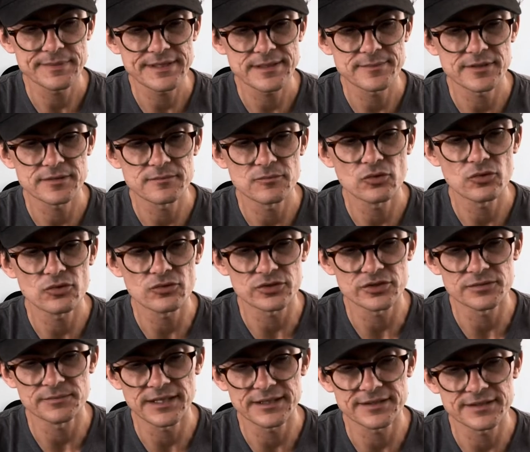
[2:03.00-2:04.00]
be a bit more to
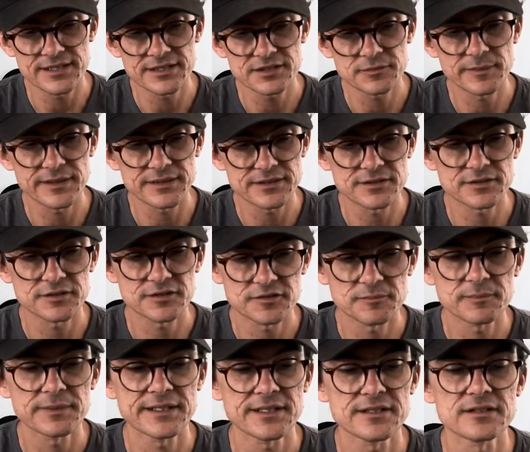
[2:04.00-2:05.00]
my taste, but
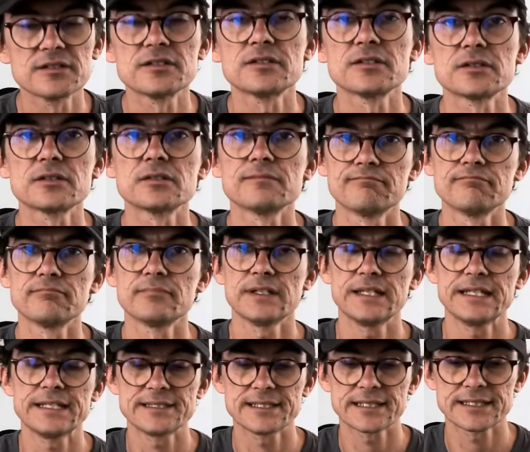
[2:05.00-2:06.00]
it's
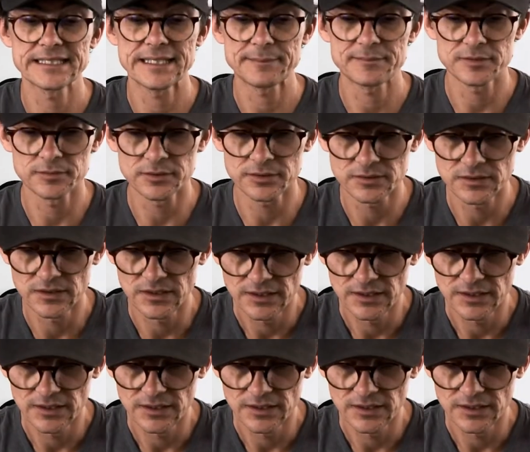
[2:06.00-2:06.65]
acceptable.